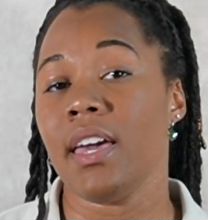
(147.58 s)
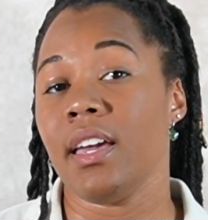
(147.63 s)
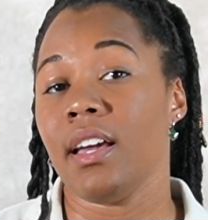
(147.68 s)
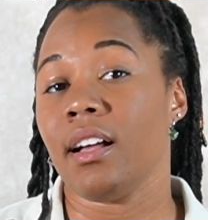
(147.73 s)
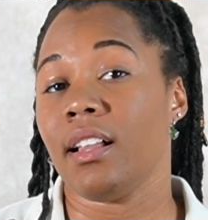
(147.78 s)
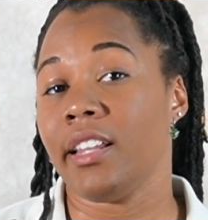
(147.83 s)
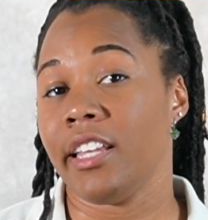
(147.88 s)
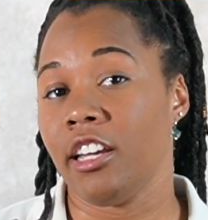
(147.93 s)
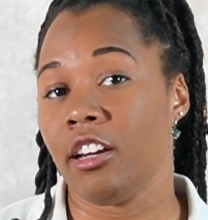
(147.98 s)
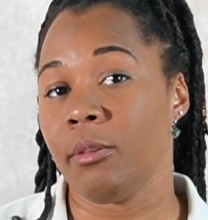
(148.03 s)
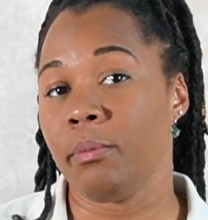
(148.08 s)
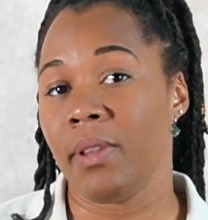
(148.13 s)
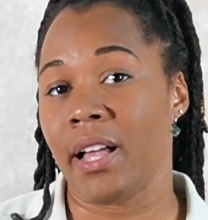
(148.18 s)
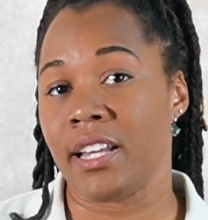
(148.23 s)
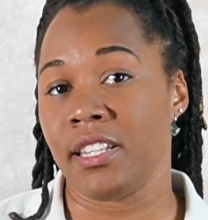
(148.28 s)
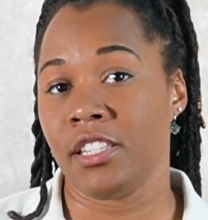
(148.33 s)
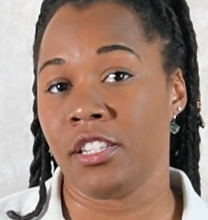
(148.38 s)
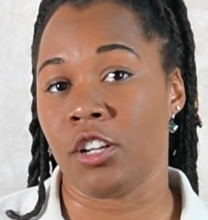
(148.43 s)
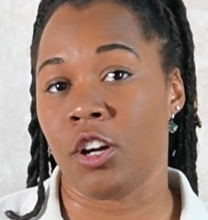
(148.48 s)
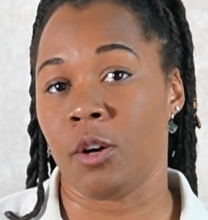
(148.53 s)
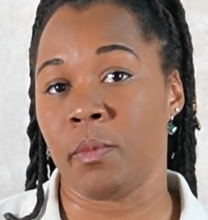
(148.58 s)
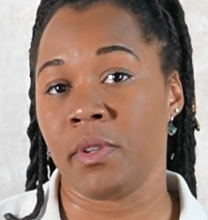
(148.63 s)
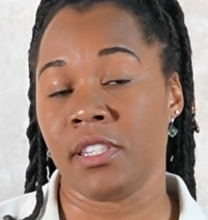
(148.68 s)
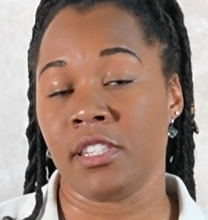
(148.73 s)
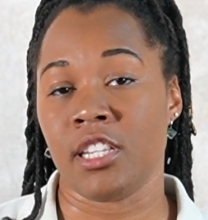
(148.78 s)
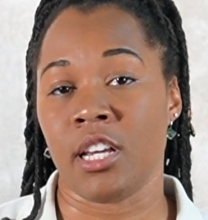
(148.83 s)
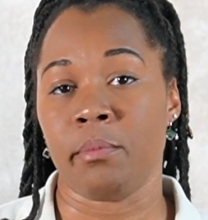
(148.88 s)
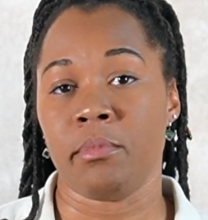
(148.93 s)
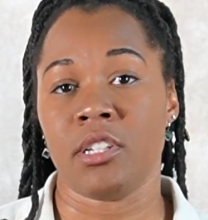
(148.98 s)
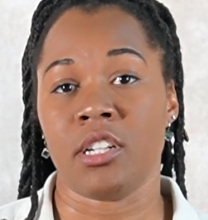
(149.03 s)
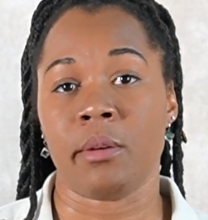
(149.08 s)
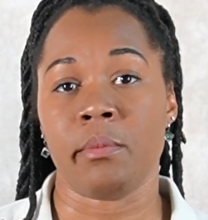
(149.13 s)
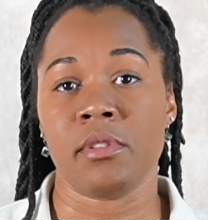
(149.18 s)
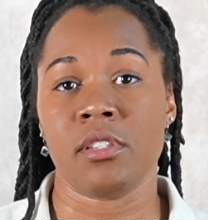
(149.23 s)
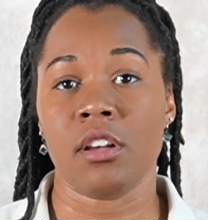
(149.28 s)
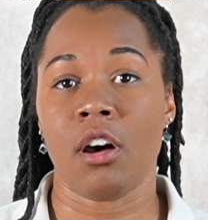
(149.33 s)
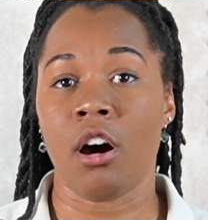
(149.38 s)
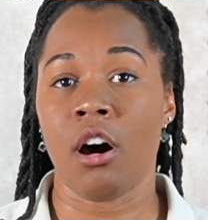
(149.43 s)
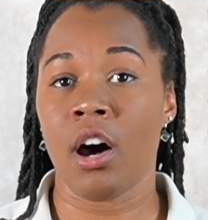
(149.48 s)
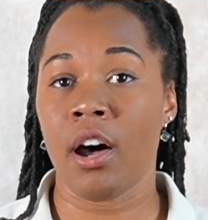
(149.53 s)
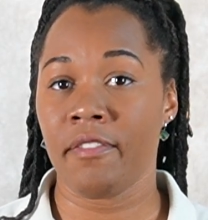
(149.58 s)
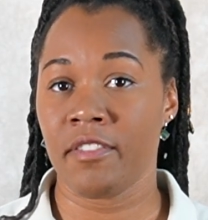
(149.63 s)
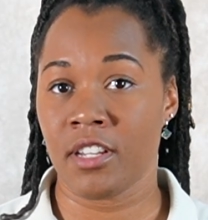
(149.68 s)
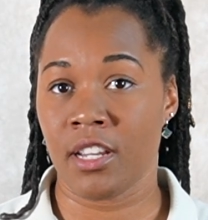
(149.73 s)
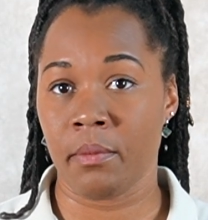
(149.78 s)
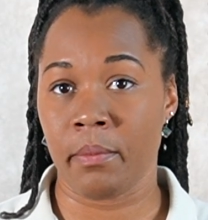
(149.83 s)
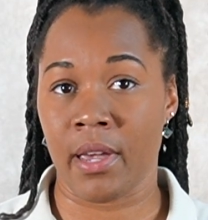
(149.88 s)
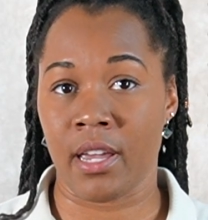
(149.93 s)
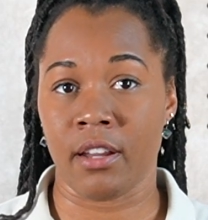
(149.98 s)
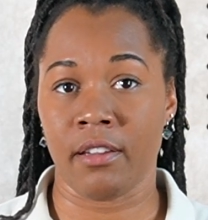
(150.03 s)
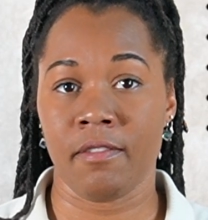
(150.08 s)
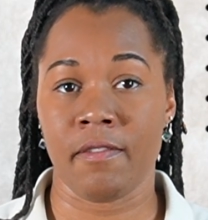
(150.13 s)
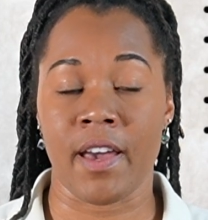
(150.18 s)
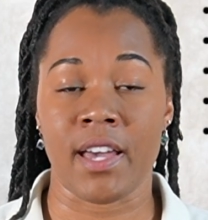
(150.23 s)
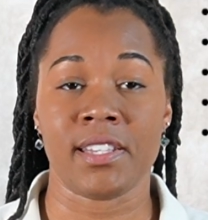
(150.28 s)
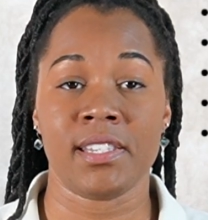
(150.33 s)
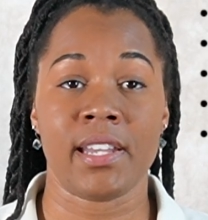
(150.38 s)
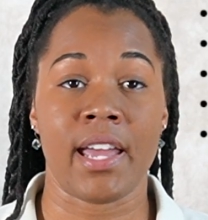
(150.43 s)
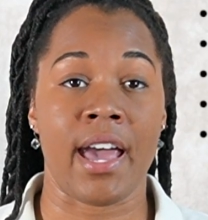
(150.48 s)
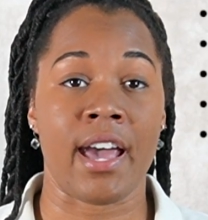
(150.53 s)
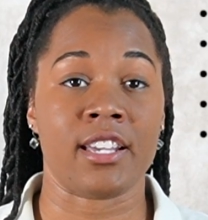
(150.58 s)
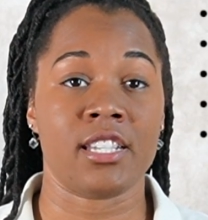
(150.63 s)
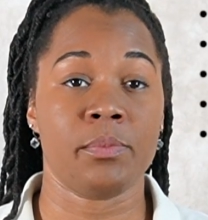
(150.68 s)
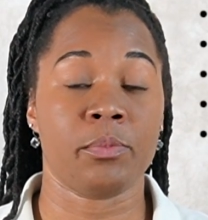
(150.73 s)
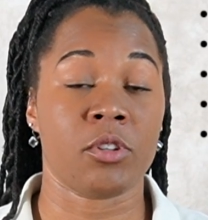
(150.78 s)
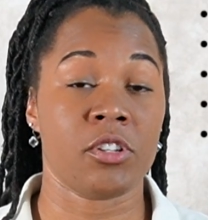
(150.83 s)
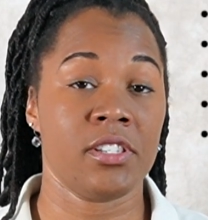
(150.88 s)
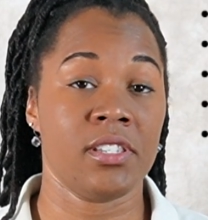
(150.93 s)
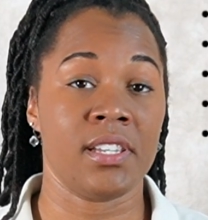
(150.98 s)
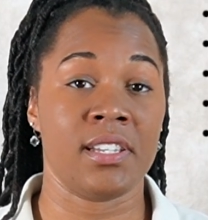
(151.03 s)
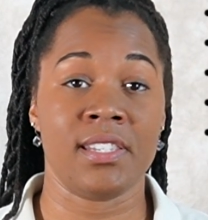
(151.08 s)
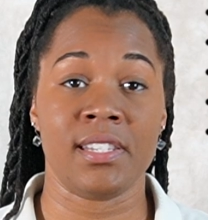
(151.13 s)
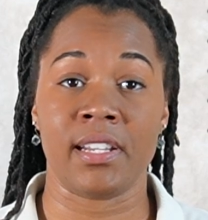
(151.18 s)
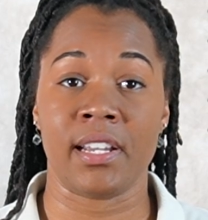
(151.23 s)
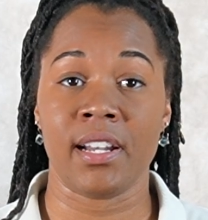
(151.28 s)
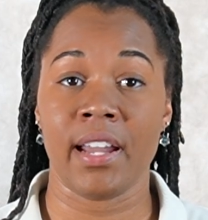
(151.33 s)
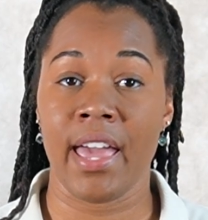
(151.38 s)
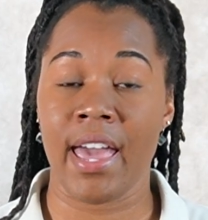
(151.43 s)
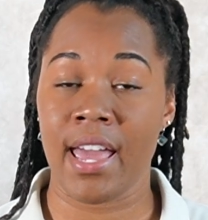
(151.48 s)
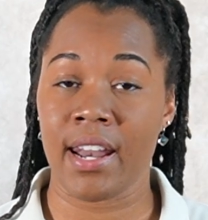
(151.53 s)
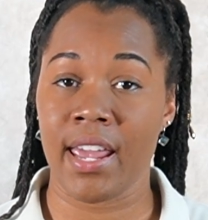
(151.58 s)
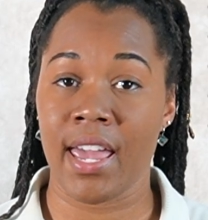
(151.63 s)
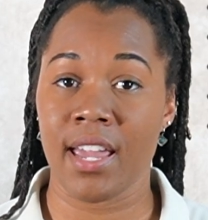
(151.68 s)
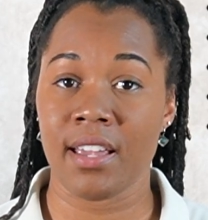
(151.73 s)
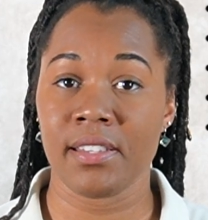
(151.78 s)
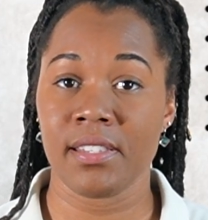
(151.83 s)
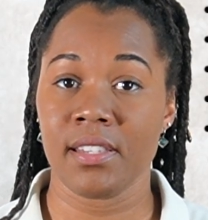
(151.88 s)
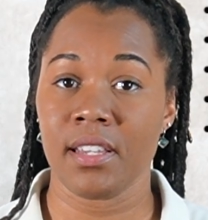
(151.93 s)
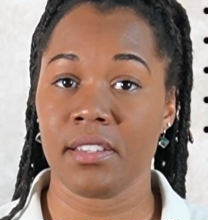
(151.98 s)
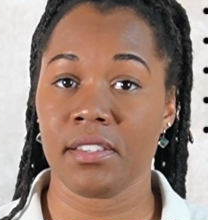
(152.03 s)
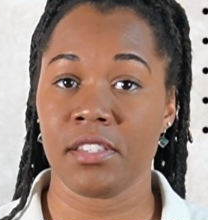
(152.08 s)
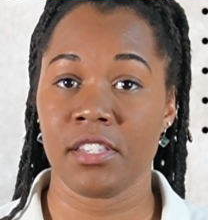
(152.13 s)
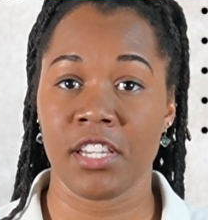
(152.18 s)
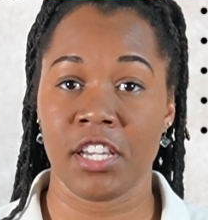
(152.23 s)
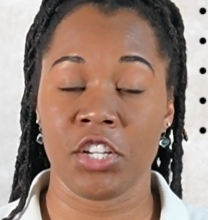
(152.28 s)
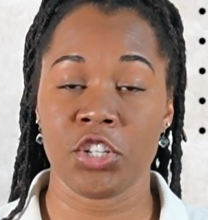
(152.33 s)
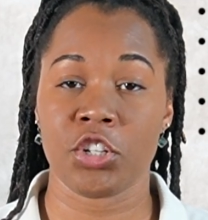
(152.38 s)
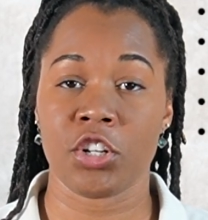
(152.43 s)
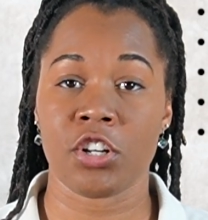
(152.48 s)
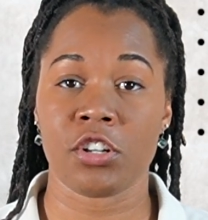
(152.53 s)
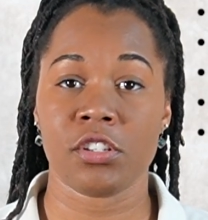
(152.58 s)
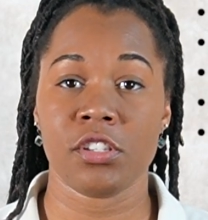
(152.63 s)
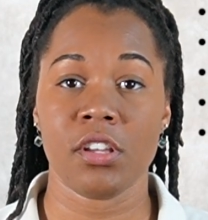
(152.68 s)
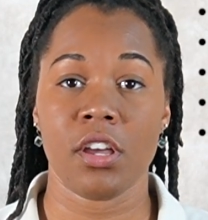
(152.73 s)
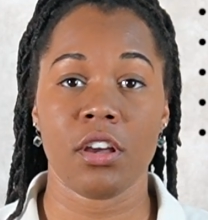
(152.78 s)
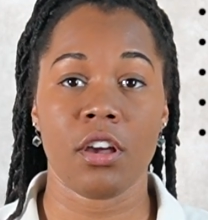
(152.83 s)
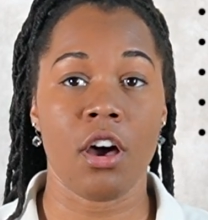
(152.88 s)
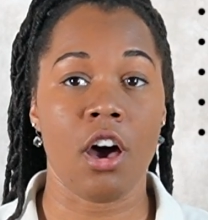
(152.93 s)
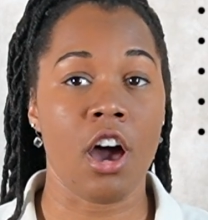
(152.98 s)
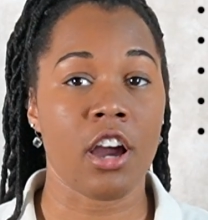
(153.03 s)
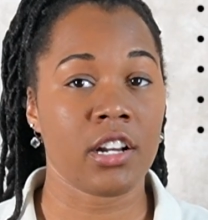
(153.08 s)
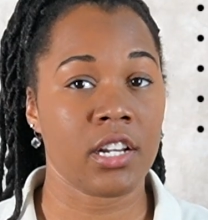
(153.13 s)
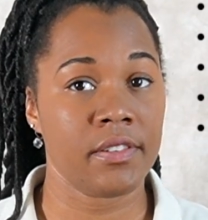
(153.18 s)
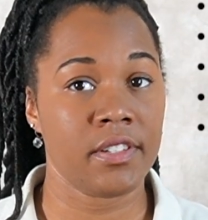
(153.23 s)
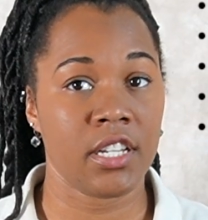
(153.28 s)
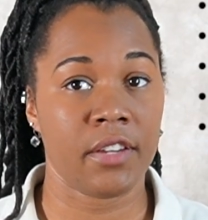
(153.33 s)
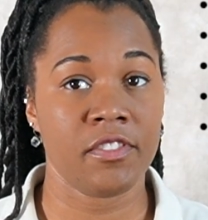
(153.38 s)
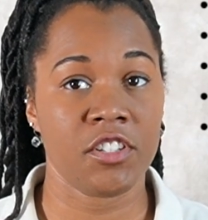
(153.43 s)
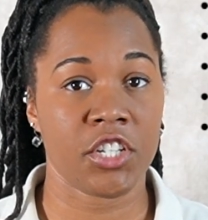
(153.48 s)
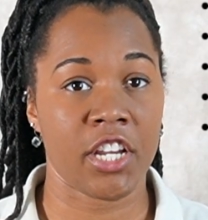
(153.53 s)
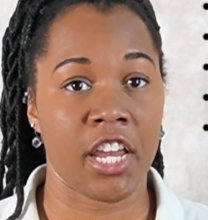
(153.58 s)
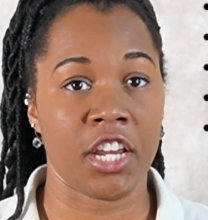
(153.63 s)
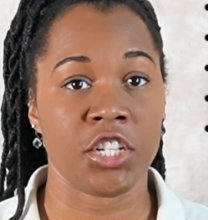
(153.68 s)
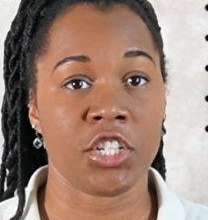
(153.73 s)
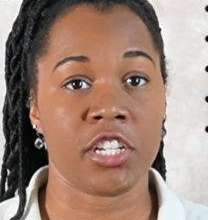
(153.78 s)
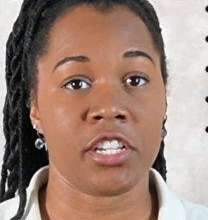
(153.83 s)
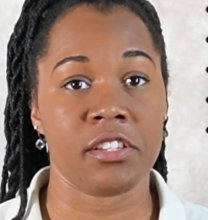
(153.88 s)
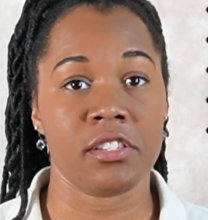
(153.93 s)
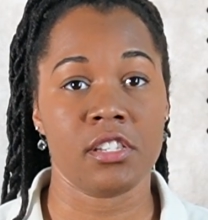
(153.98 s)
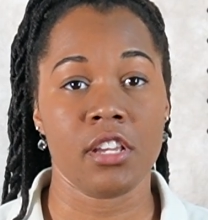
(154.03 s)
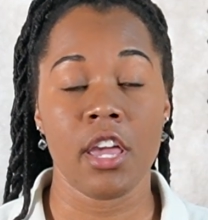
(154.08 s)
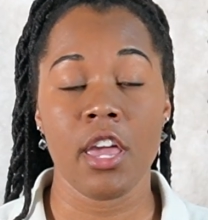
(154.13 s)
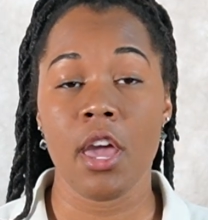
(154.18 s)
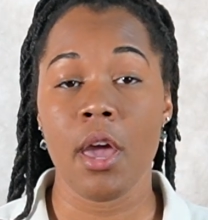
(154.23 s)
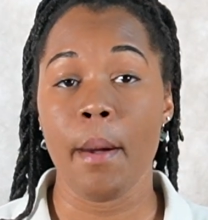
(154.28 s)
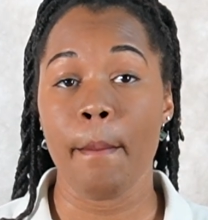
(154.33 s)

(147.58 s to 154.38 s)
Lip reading: Glioblastoma symptoms often manifest as persistent headaches, seizures, cognitive changes,